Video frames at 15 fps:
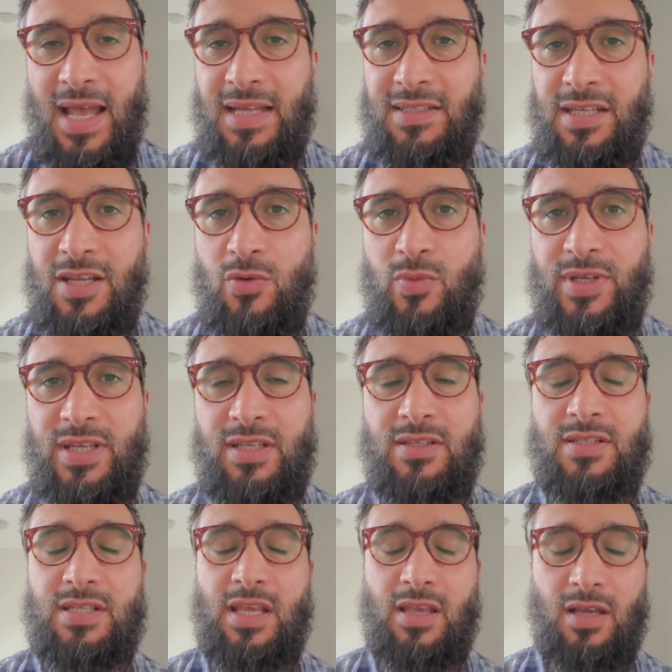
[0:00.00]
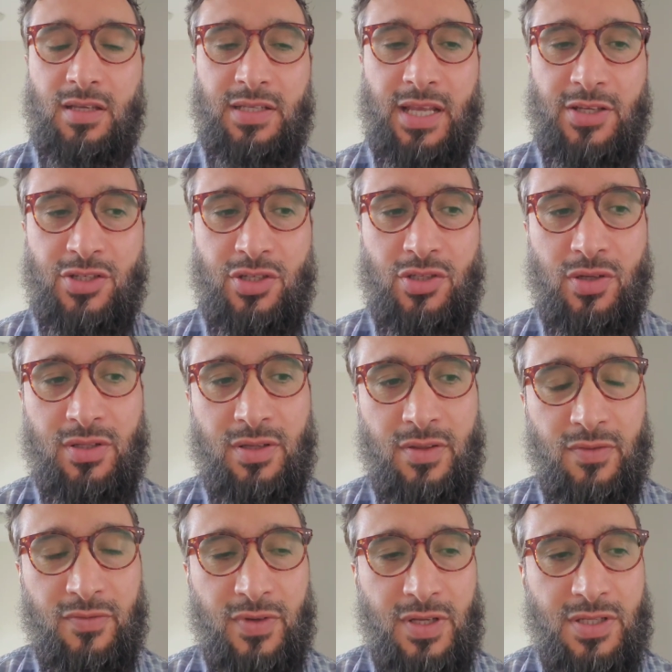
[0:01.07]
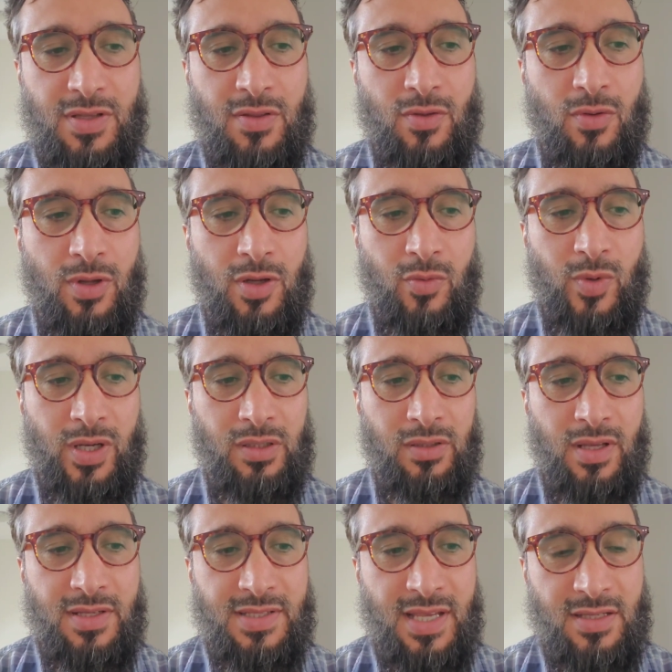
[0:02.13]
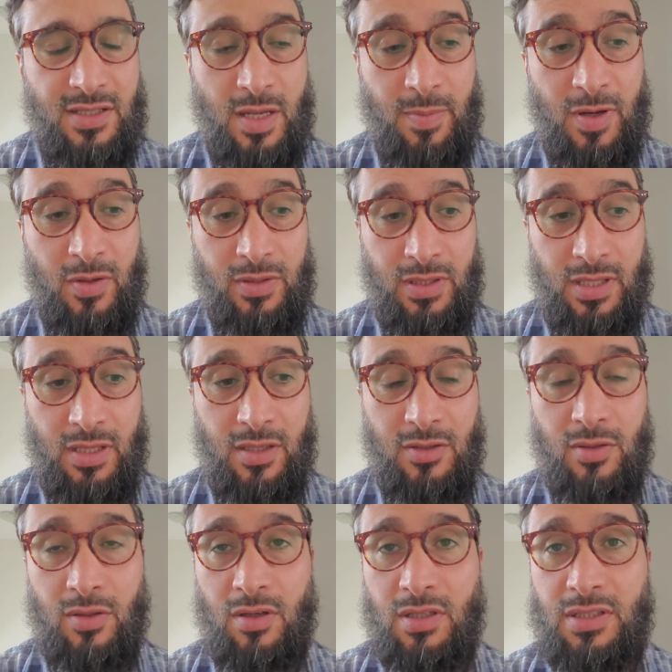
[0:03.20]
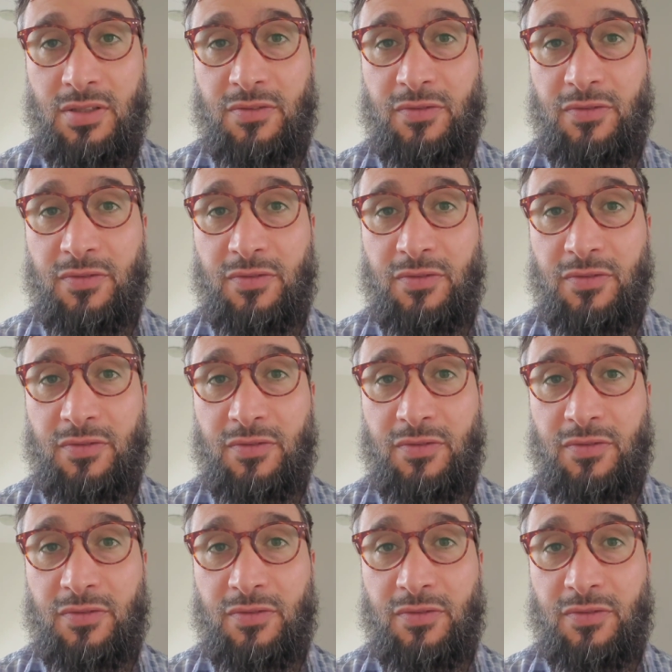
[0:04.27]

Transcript: And here we need to take a connection to another verse in the Quran where Allah says about Laylatul Qadr,